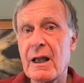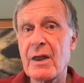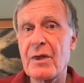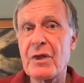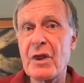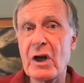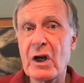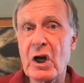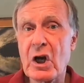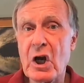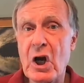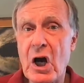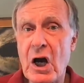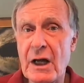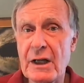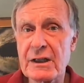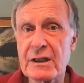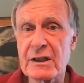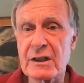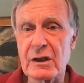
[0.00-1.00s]
the
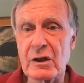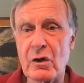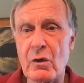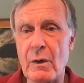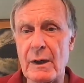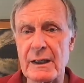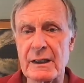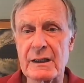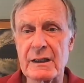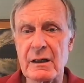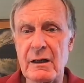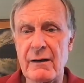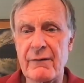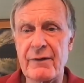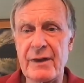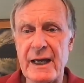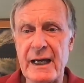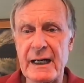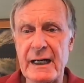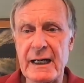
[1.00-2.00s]
consequence of
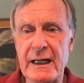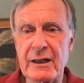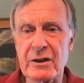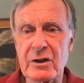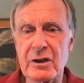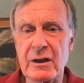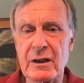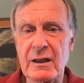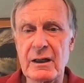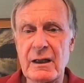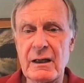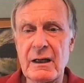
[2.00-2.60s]
that action.